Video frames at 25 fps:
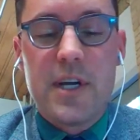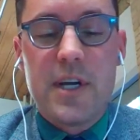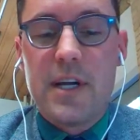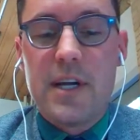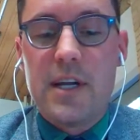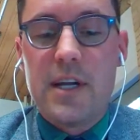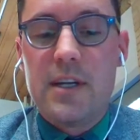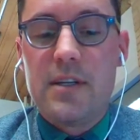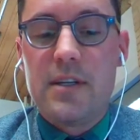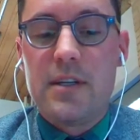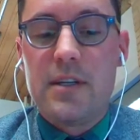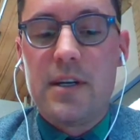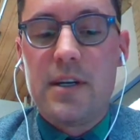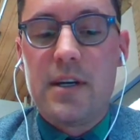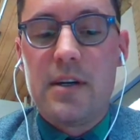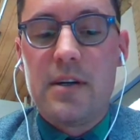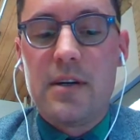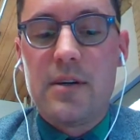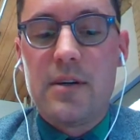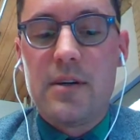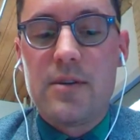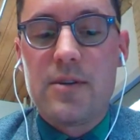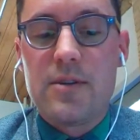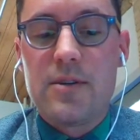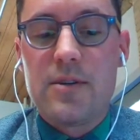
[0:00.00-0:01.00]
And
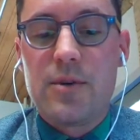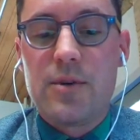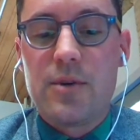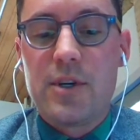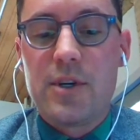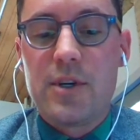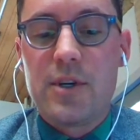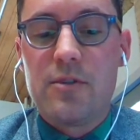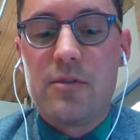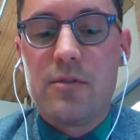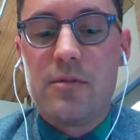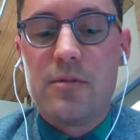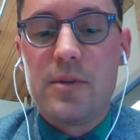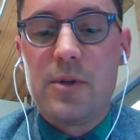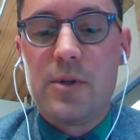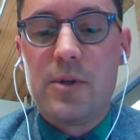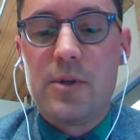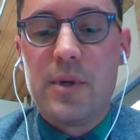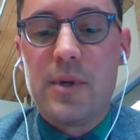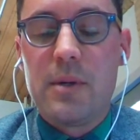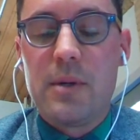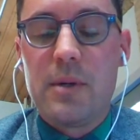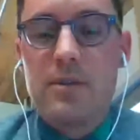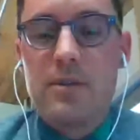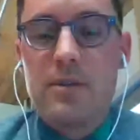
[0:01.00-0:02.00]
so you'll
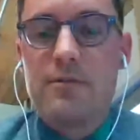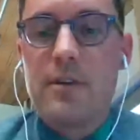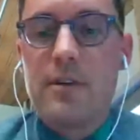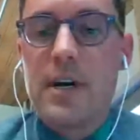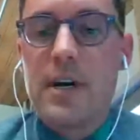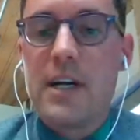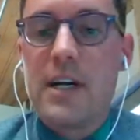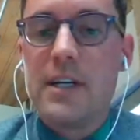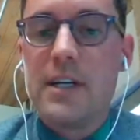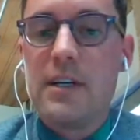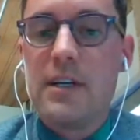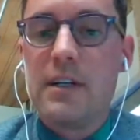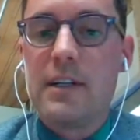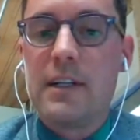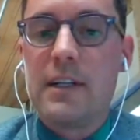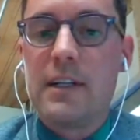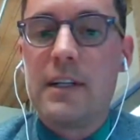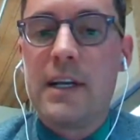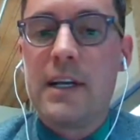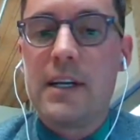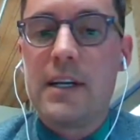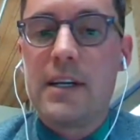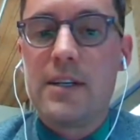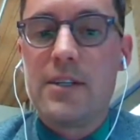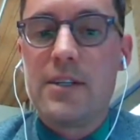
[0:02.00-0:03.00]
be able to find a
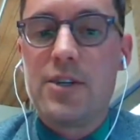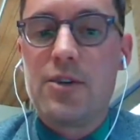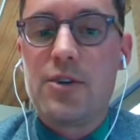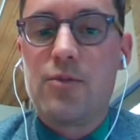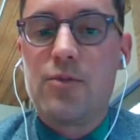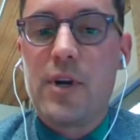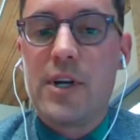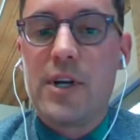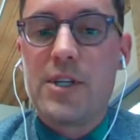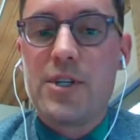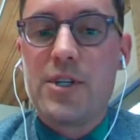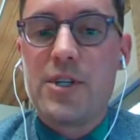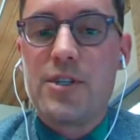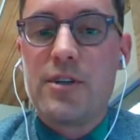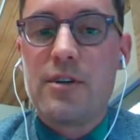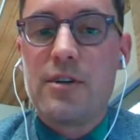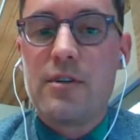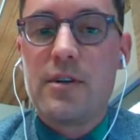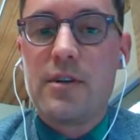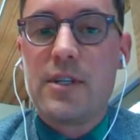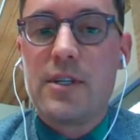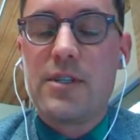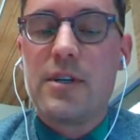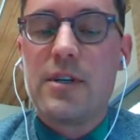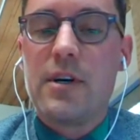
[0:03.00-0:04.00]
link to
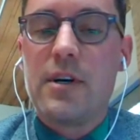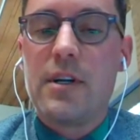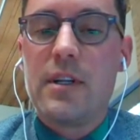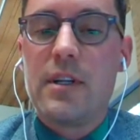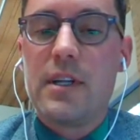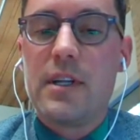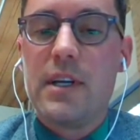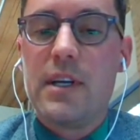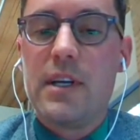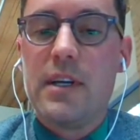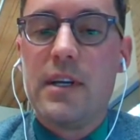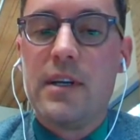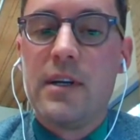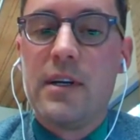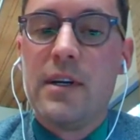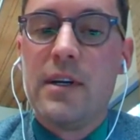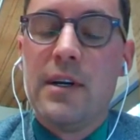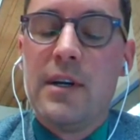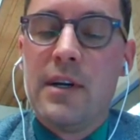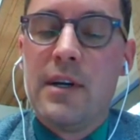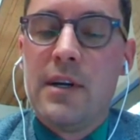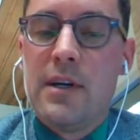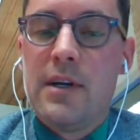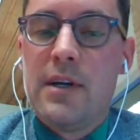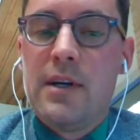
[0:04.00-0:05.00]
register. It's on the
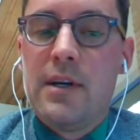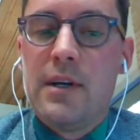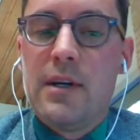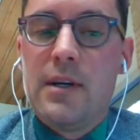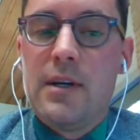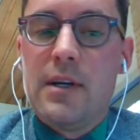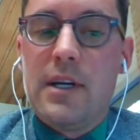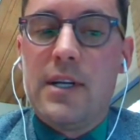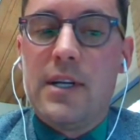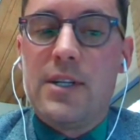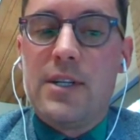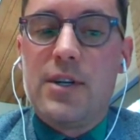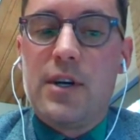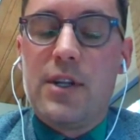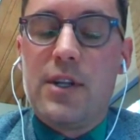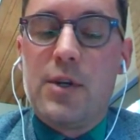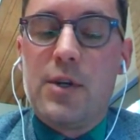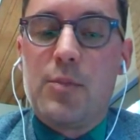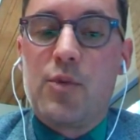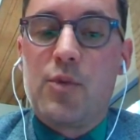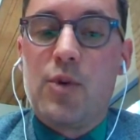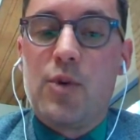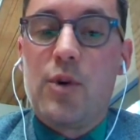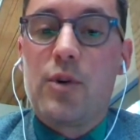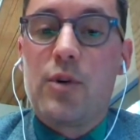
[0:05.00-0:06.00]

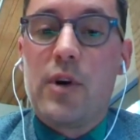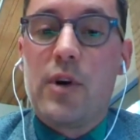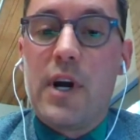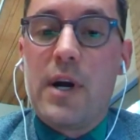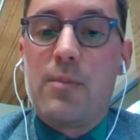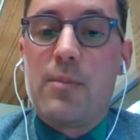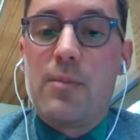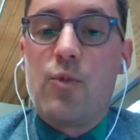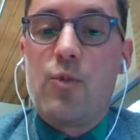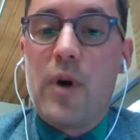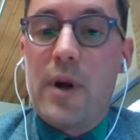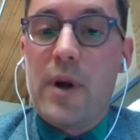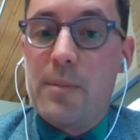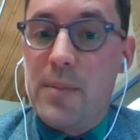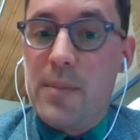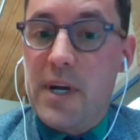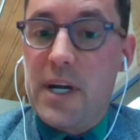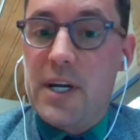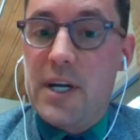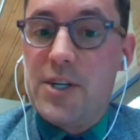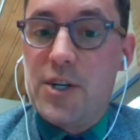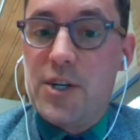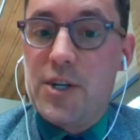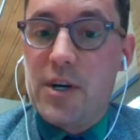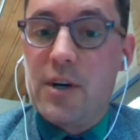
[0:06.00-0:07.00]
program
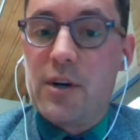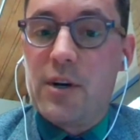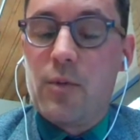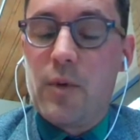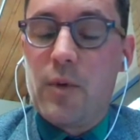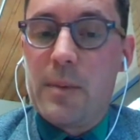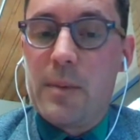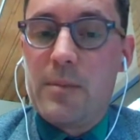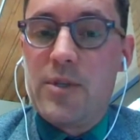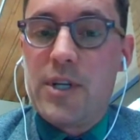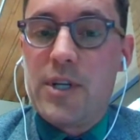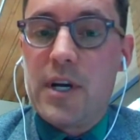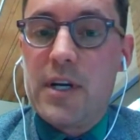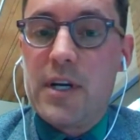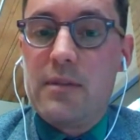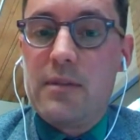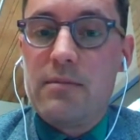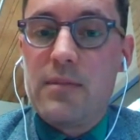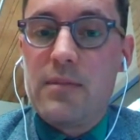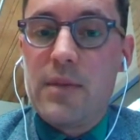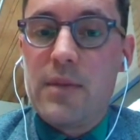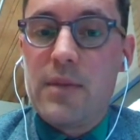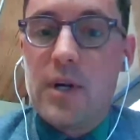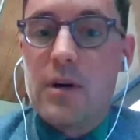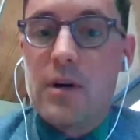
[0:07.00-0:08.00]
webpage on our website,
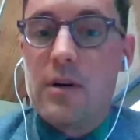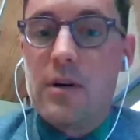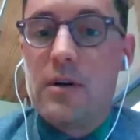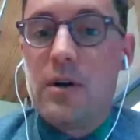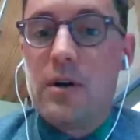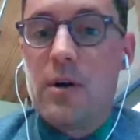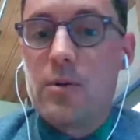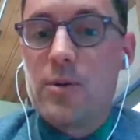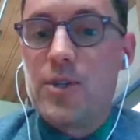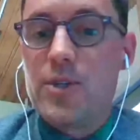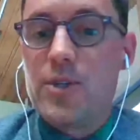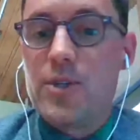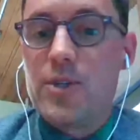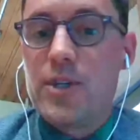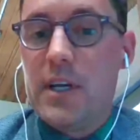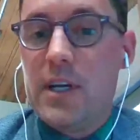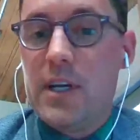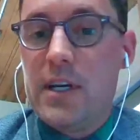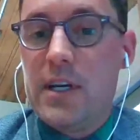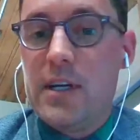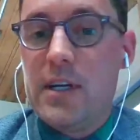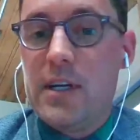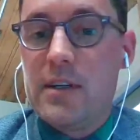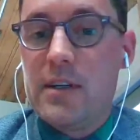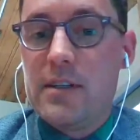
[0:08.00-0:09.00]

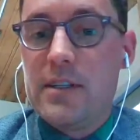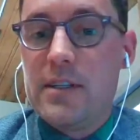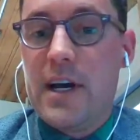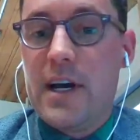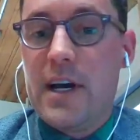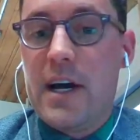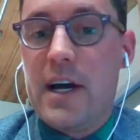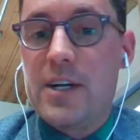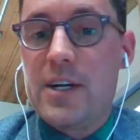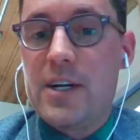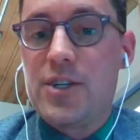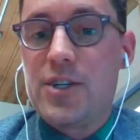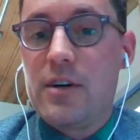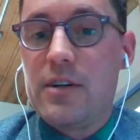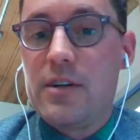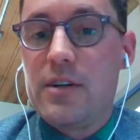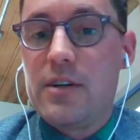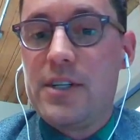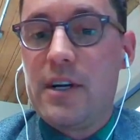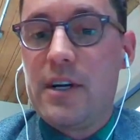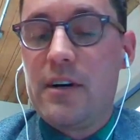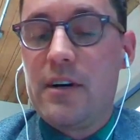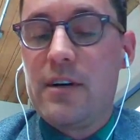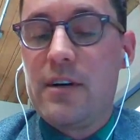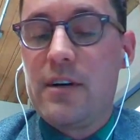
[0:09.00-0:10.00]

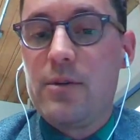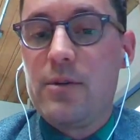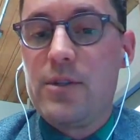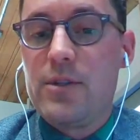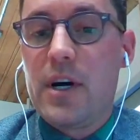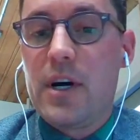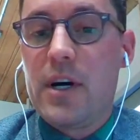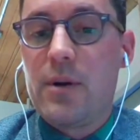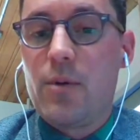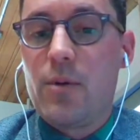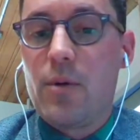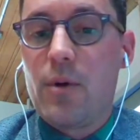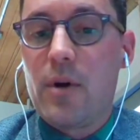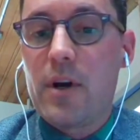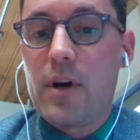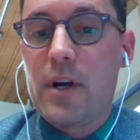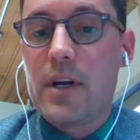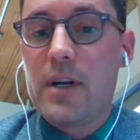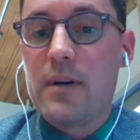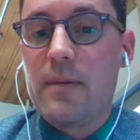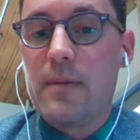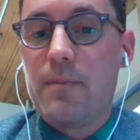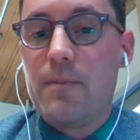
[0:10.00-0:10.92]
OCE-ontario.org.